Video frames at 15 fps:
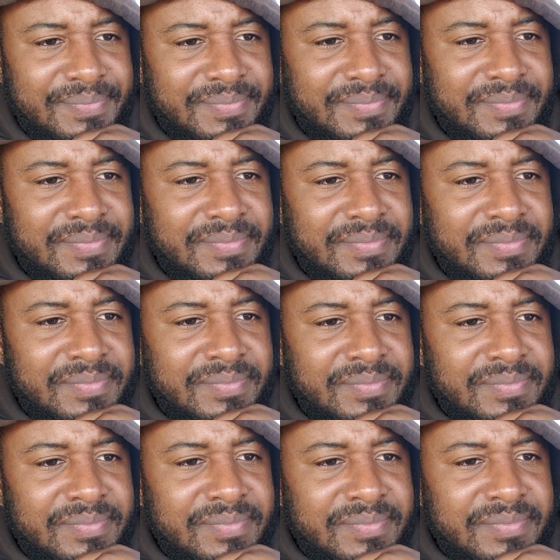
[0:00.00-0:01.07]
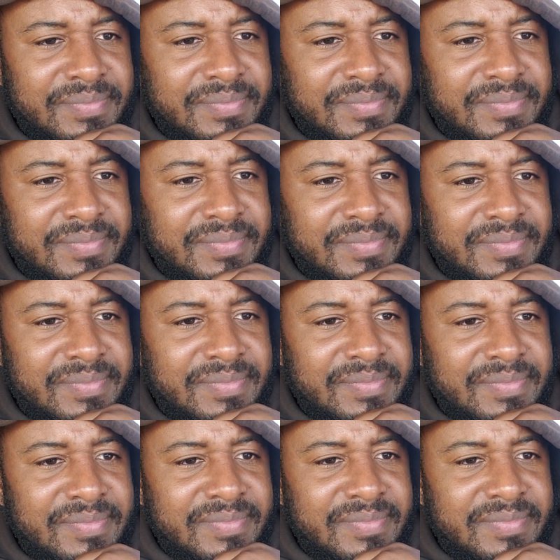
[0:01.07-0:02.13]

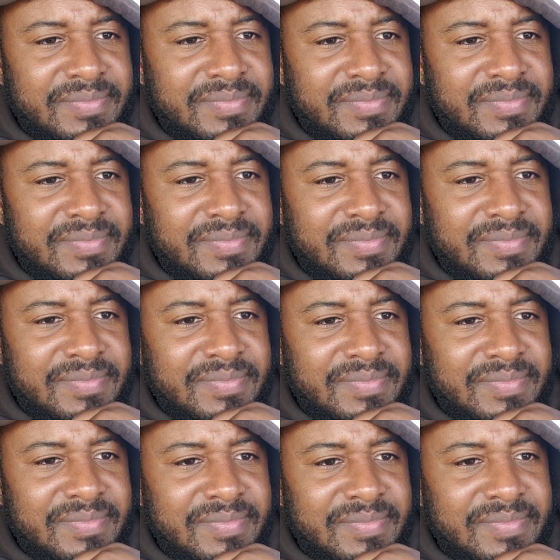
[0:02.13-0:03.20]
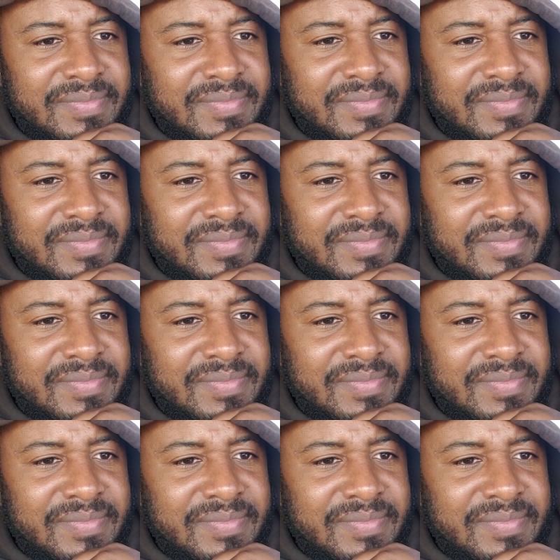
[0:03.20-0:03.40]
[no speech]